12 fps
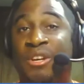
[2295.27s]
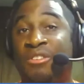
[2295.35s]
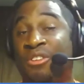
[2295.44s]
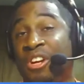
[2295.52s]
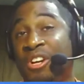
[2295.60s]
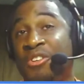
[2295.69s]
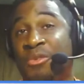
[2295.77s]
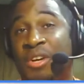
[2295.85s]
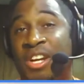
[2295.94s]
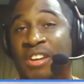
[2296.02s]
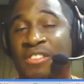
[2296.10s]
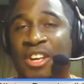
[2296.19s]
So here's
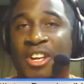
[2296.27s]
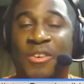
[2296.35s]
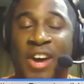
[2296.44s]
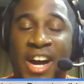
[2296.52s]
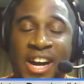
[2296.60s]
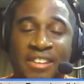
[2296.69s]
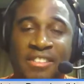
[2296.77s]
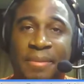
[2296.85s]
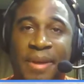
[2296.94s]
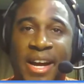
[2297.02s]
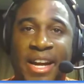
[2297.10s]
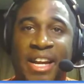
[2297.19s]
what it is: you hire
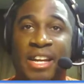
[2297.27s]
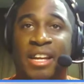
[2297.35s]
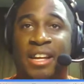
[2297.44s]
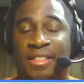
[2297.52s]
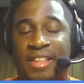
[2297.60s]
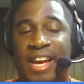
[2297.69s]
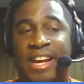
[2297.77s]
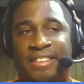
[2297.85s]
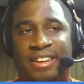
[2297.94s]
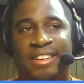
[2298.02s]
somebody that's